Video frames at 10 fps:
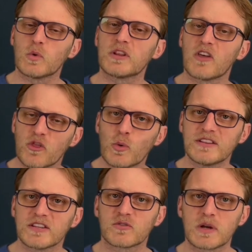with
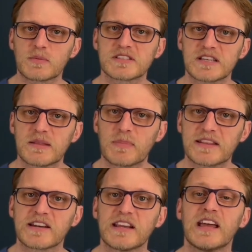23%
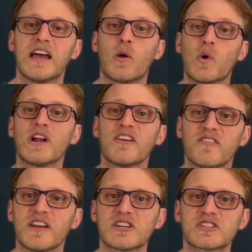battery, and when I
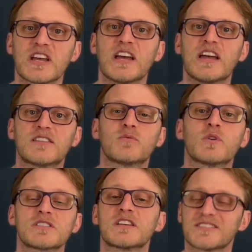finished it
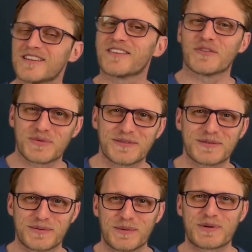was still on
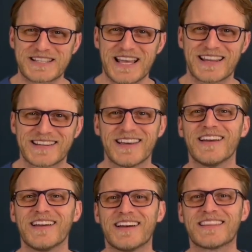
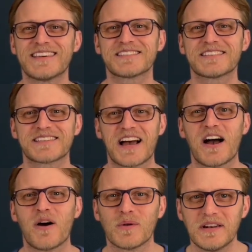23%. This is
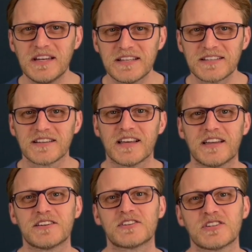how little
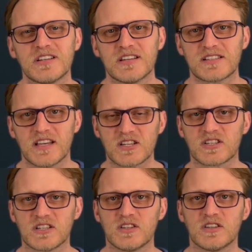energy it's
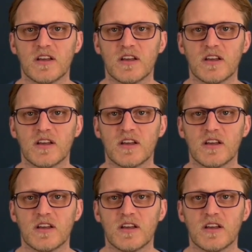actually